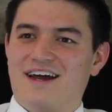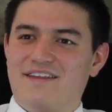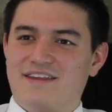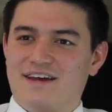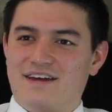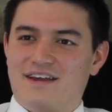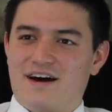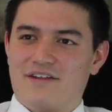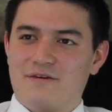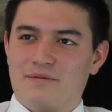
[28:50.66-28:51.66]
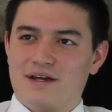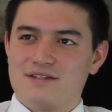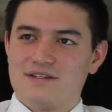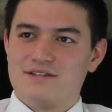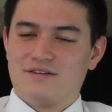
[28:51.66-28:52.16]
and then other
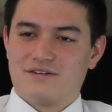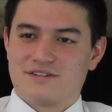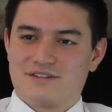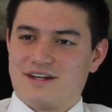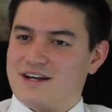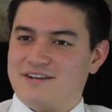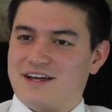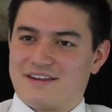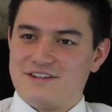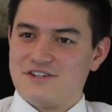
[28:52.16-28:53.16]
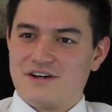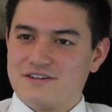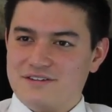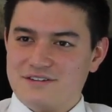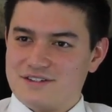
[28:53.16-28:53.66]
places it looks kind of like the
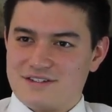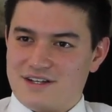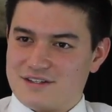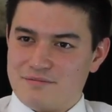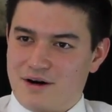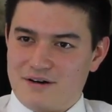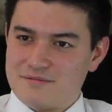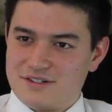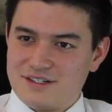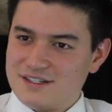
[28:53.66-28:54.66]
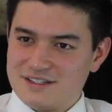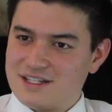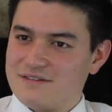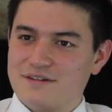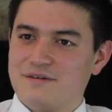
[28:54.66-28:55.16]
jungle. There's just lots of palm trees
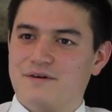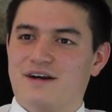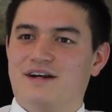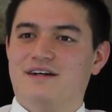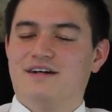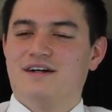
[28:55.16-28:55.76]
everywhere.